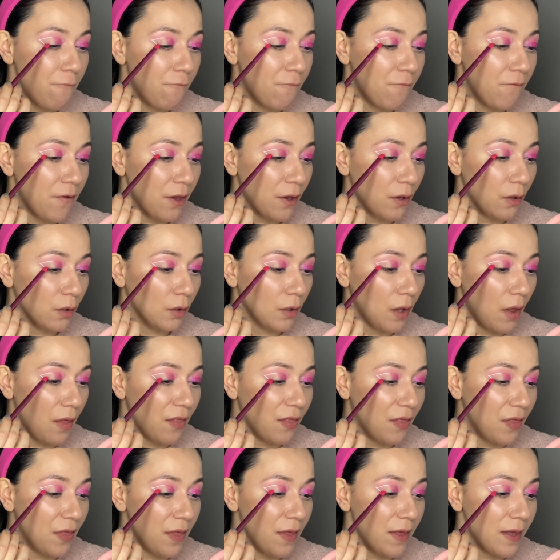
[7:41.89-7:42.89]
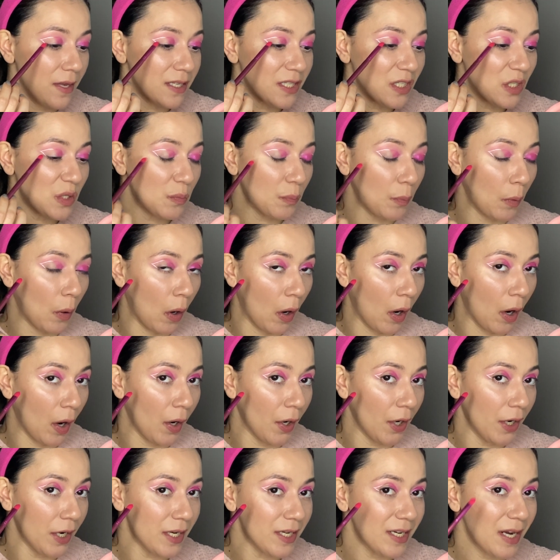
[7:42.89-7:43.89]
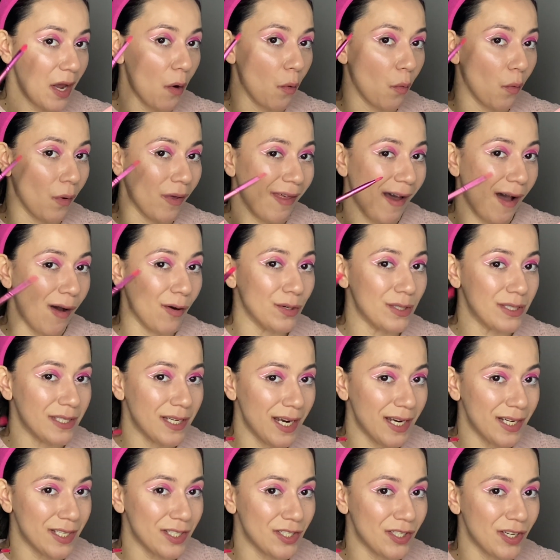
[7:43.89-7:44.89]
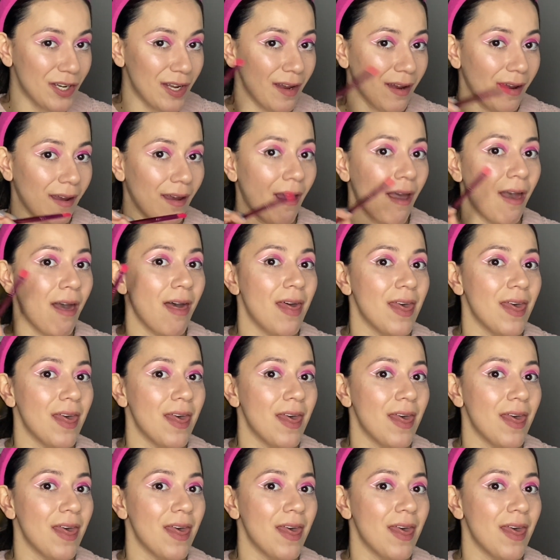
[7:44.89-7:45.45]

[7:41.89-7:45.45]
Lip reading: fill this part without touching